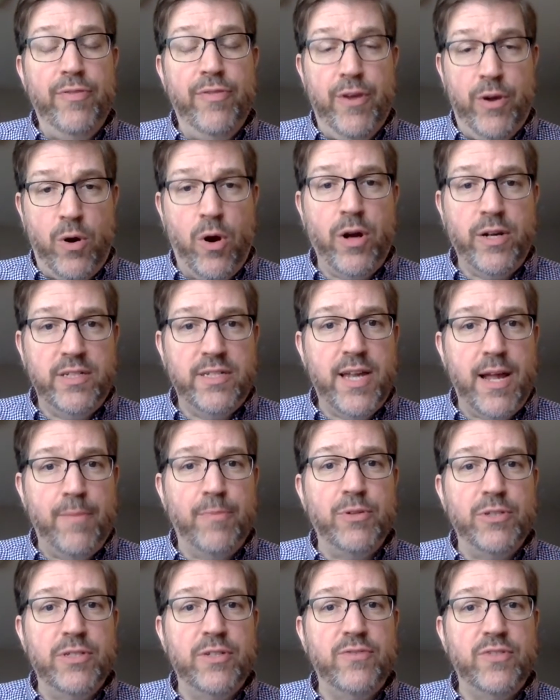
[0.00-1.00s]
There are
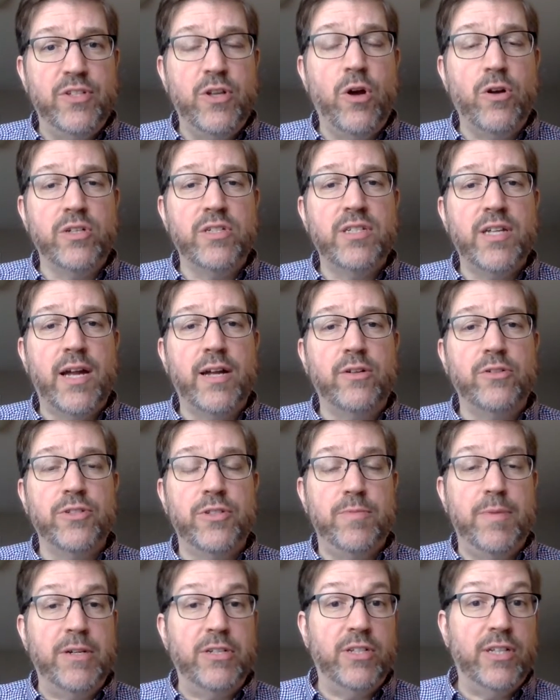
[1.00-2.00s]
examples of song cycles,
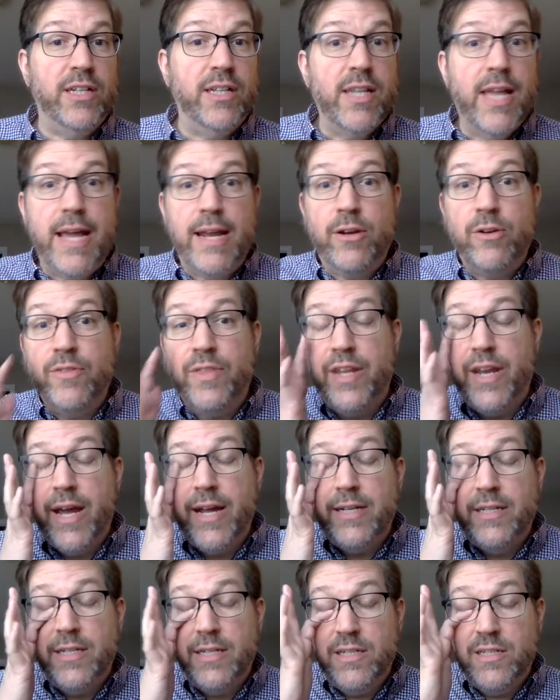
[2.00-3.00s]
especially later in the
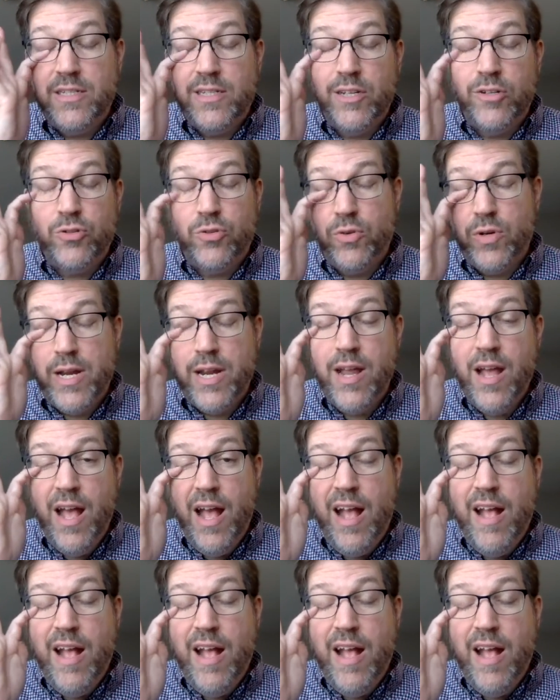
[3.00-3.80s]
19th century,